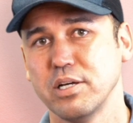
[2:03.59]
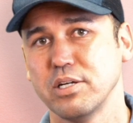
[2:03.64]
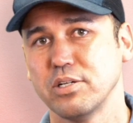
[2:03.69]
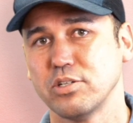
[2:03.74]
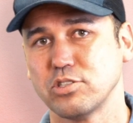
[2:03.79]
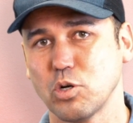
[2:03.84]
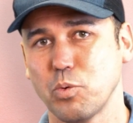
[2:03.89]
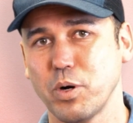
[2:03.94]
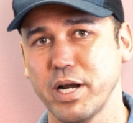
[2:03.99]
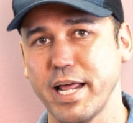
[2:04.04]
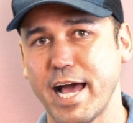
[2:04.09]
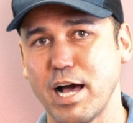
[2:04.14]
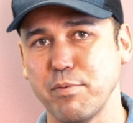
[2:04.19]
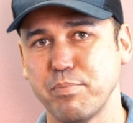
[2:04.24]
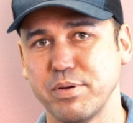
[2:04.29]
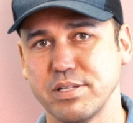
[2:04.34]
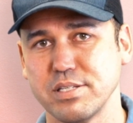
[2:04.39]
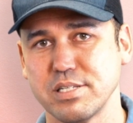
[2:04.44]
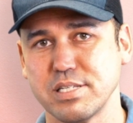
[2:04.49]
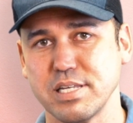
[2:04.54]
So what
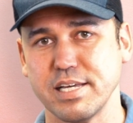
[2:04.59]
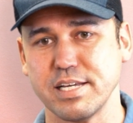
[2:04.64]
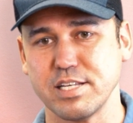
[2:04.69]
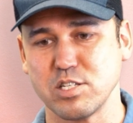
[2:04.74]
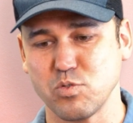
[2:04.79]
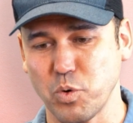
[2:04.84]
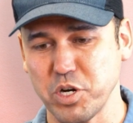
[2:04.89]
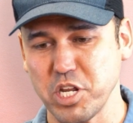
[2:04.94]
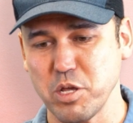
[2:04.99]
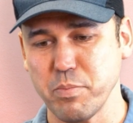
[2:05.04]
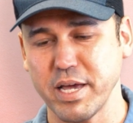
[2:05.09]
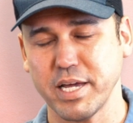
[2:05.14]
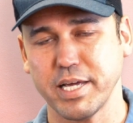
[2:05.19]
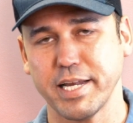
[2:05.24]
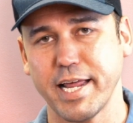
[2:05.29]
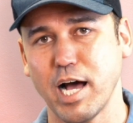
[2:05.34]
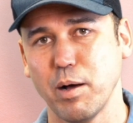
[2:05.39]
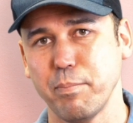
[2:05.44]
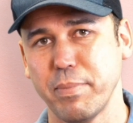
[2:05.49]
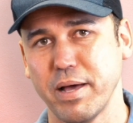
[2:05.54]
happens is when you make an
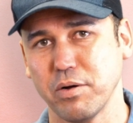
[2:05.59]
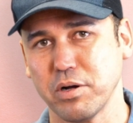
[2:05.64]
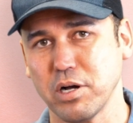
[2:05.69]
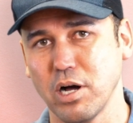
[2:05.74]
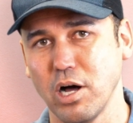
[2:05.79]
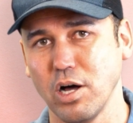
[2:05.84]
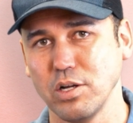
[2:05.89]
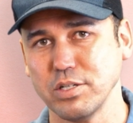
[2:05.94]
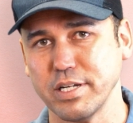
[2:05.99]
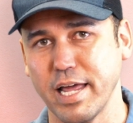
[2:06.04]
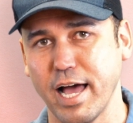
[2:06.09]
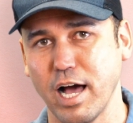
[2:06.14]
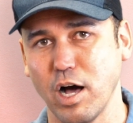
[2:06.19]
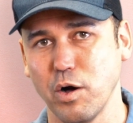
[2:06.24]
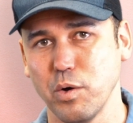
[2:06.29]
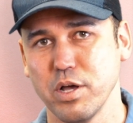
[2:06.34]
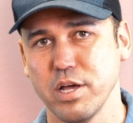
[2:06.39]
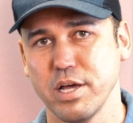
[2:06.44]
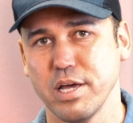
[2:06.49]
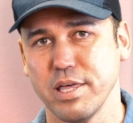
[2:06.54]
outbound call now,